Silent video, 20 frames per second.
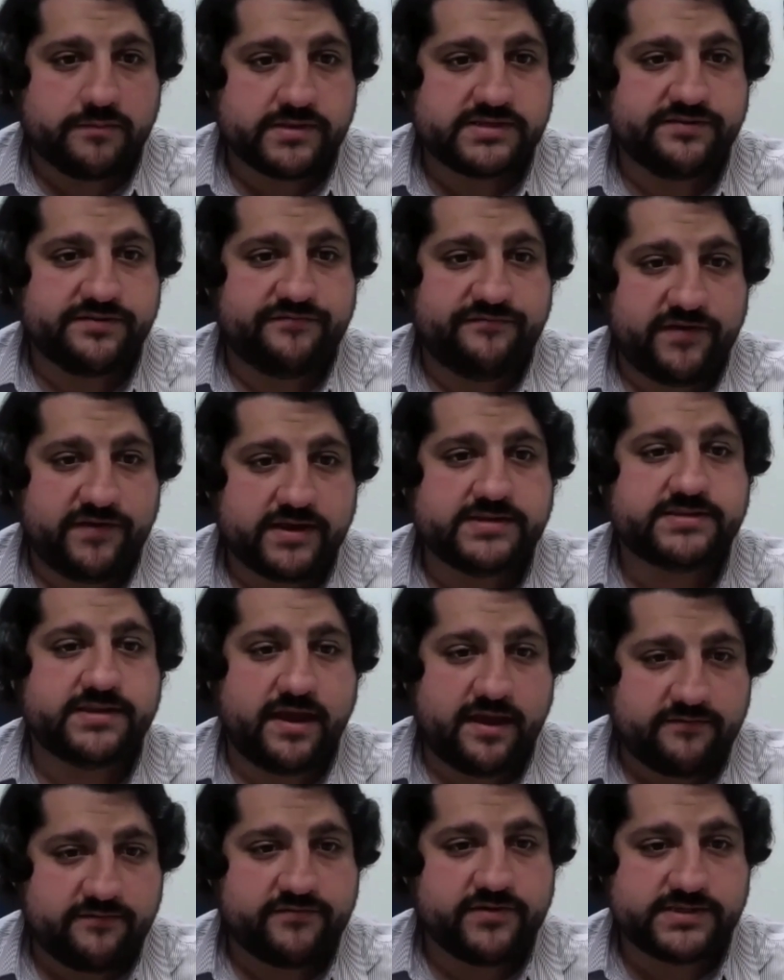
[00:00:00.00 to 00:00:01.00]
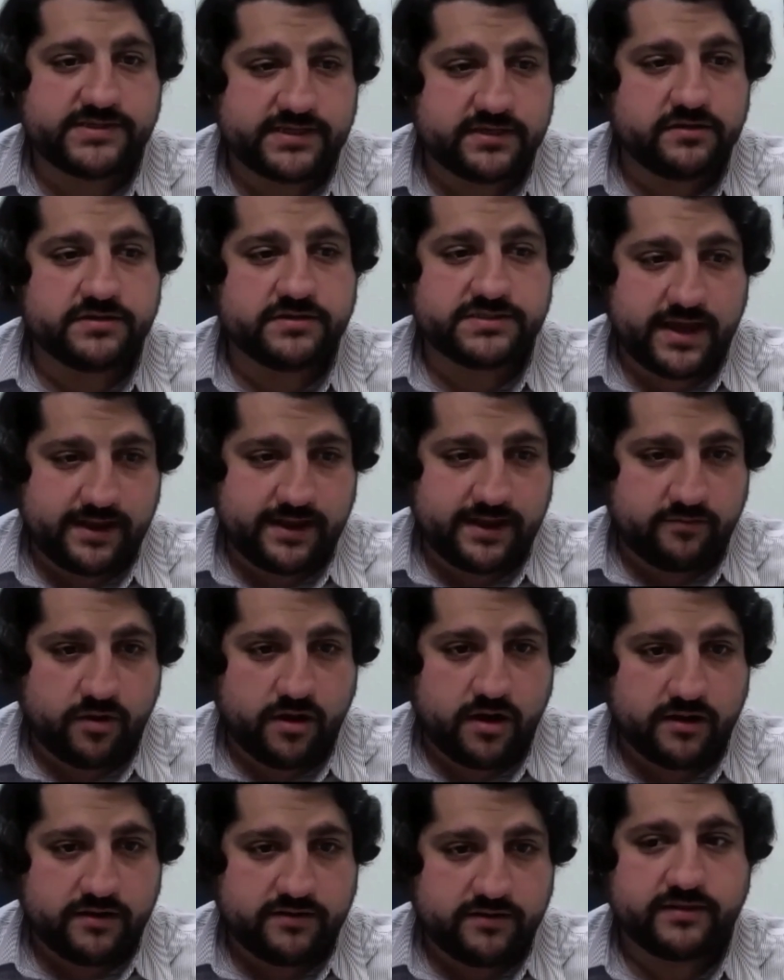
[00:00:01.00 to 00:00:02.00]
But to fix every single
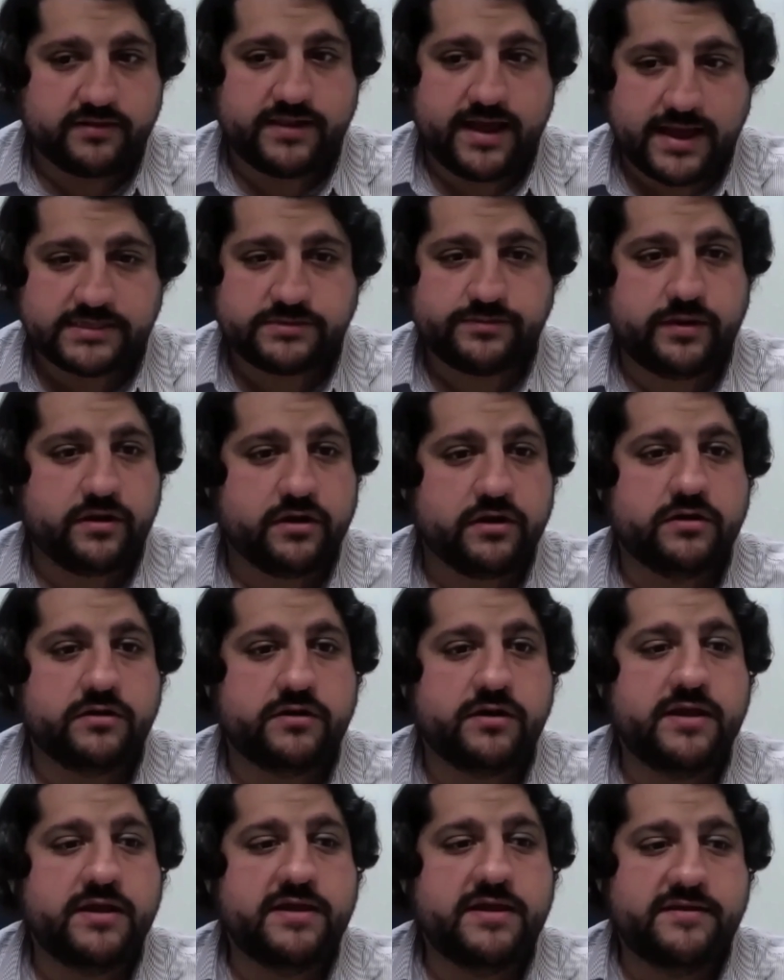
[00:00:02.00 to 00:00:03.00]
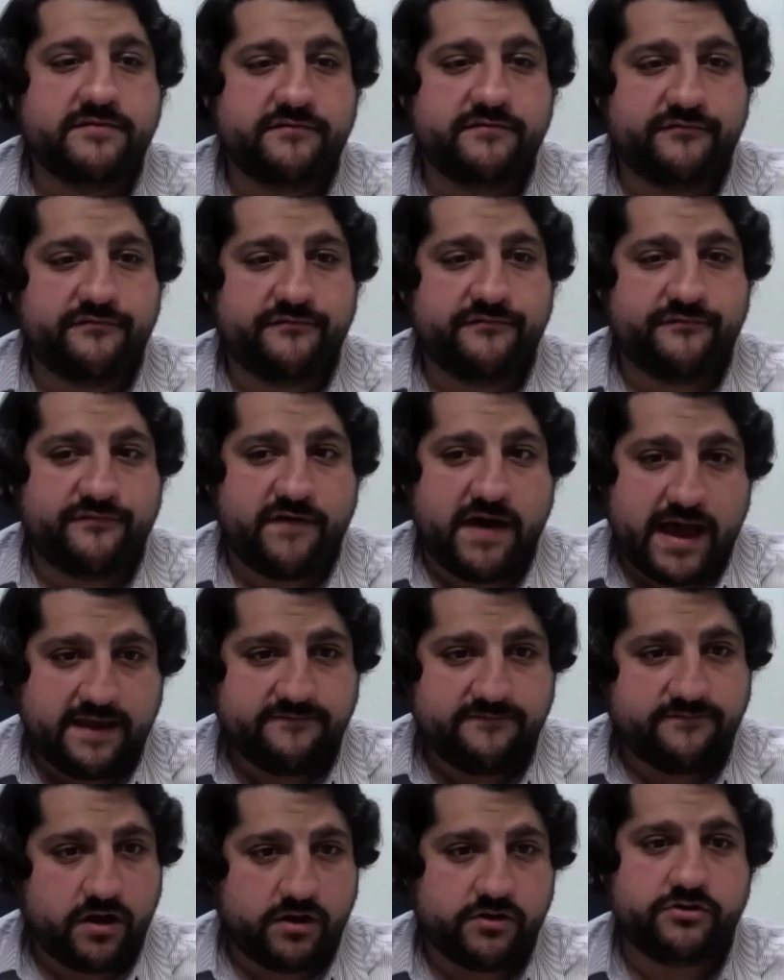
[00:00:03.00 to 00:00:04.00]
sidewalk, the last we heard,
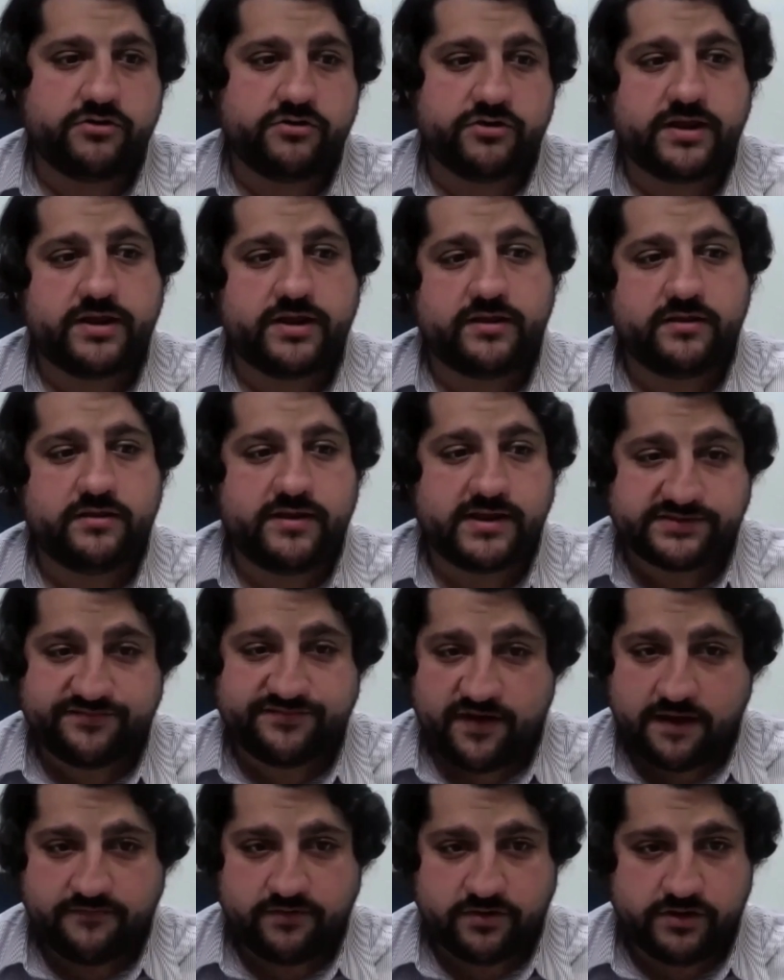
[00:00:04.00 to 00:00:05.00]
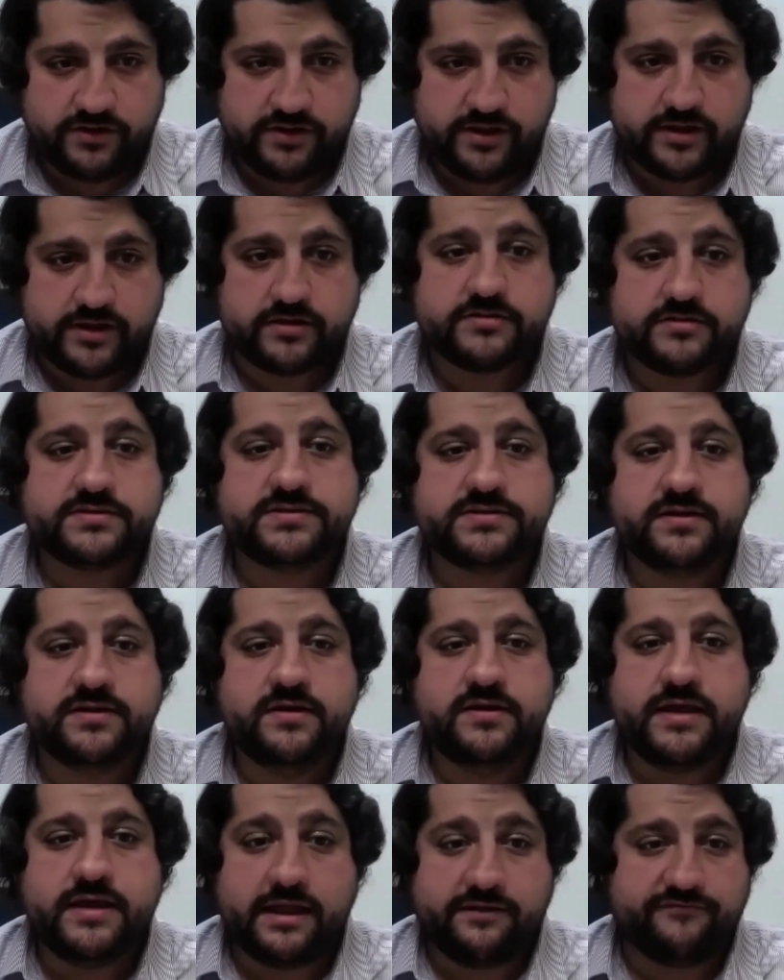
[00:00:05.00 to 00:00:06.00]
500, it's 500 years.
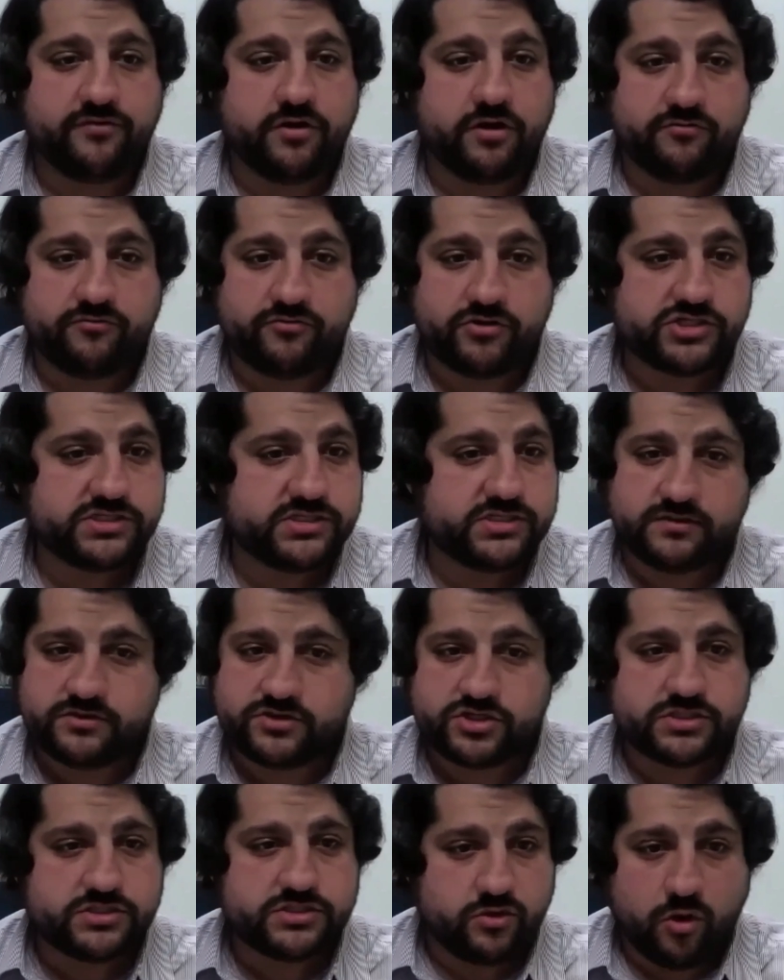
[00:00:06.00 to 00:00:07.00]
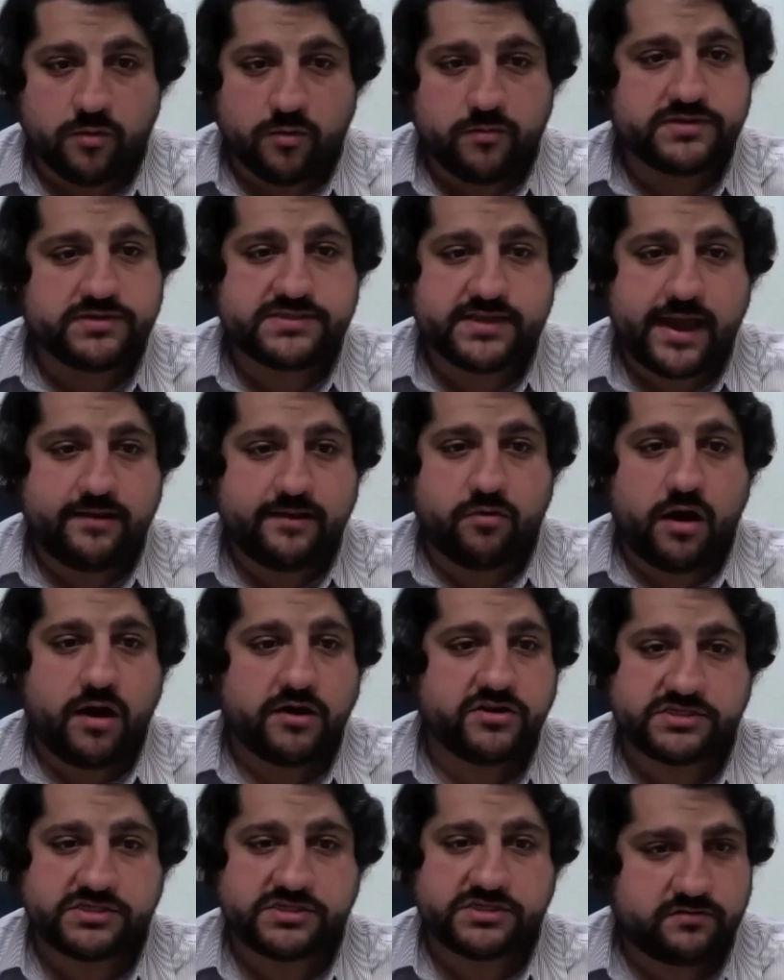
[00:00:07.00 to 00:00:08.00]
And for just a, just a normal
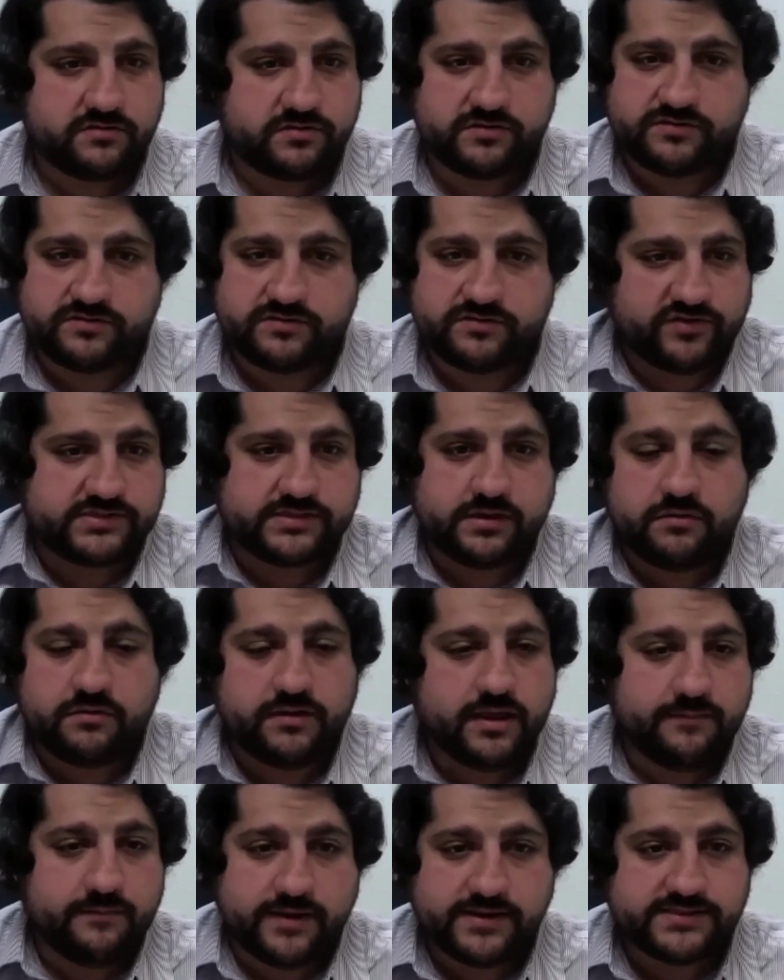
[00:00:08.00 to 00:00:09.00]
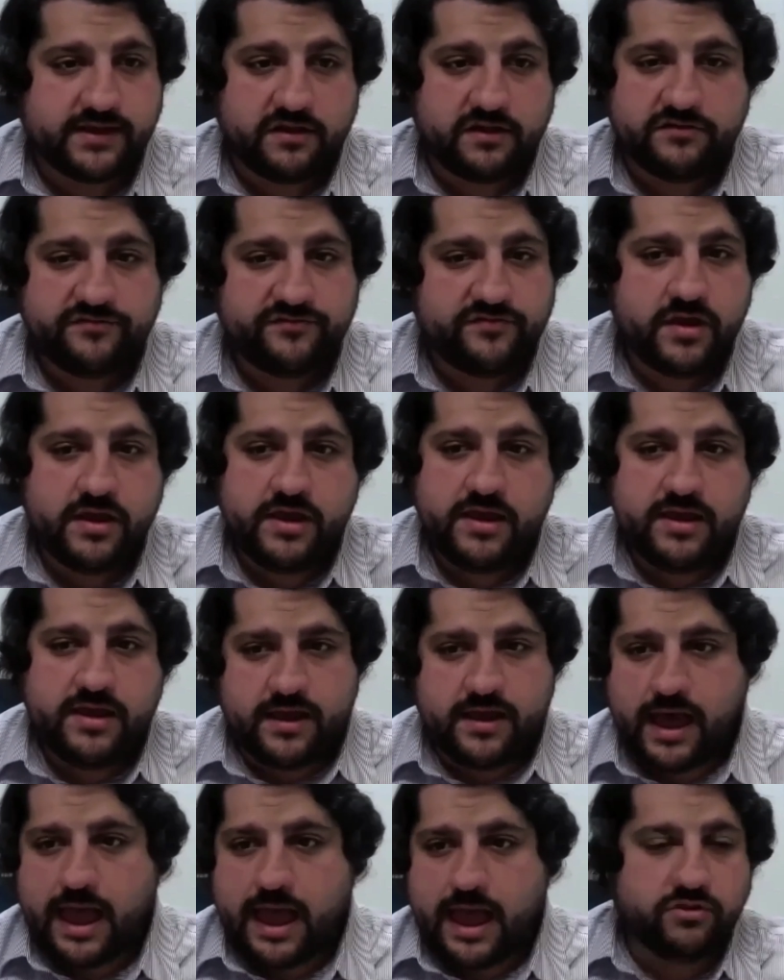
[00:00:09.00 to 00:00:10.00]
sidewalk, just for someone like myself,
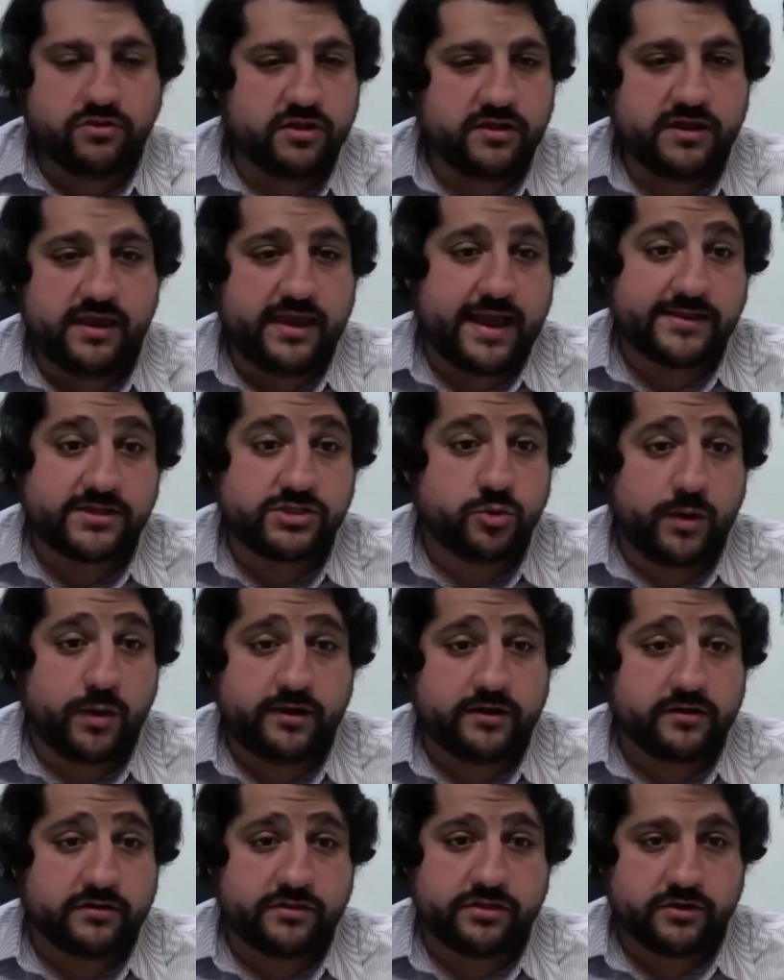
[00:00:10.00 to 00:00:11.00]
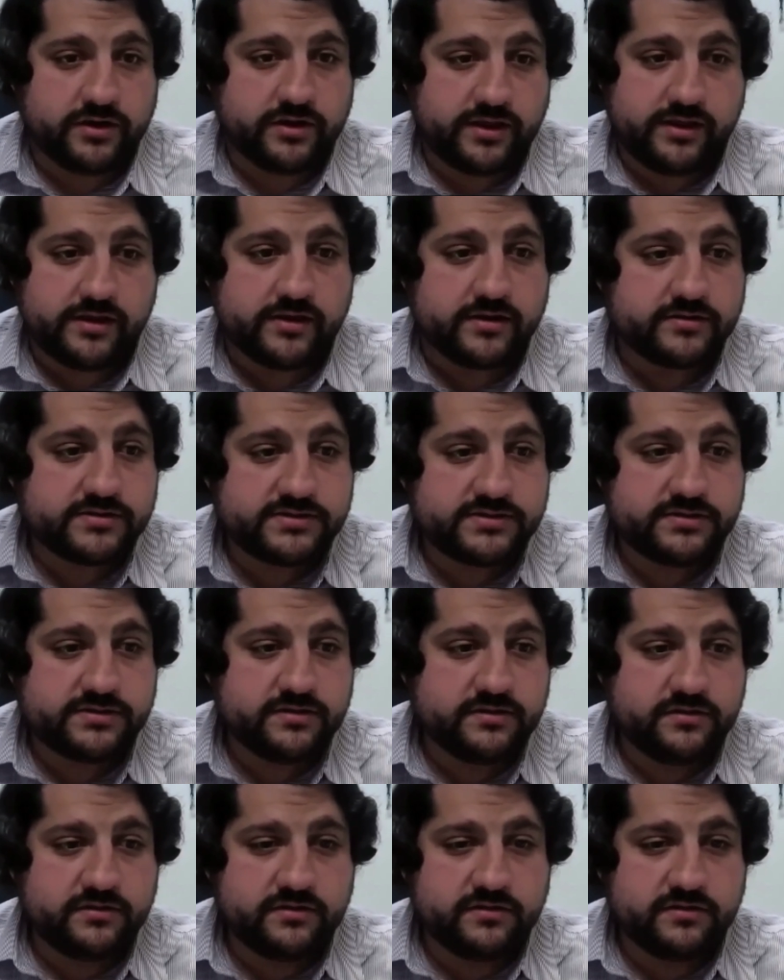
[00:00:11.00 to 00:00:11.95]
I'm looking at 20 or 30 years.